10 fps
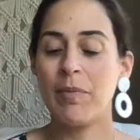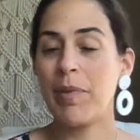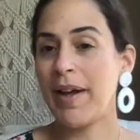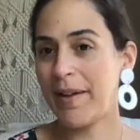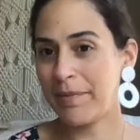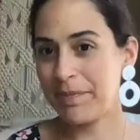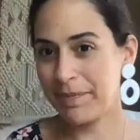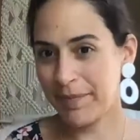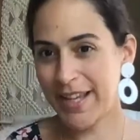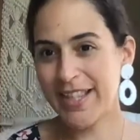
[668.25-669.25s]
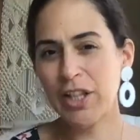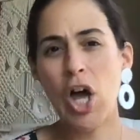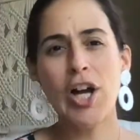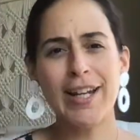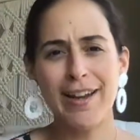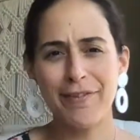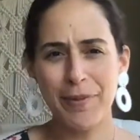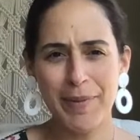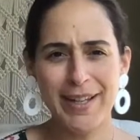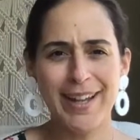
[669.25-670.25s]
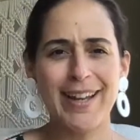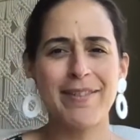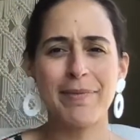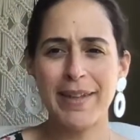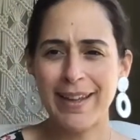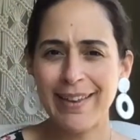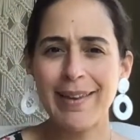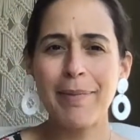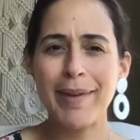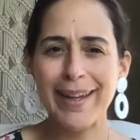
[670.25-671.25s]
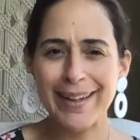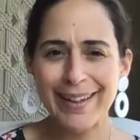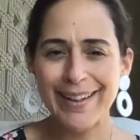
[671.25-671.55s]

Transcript: but it's long enough for me to kind of be, let me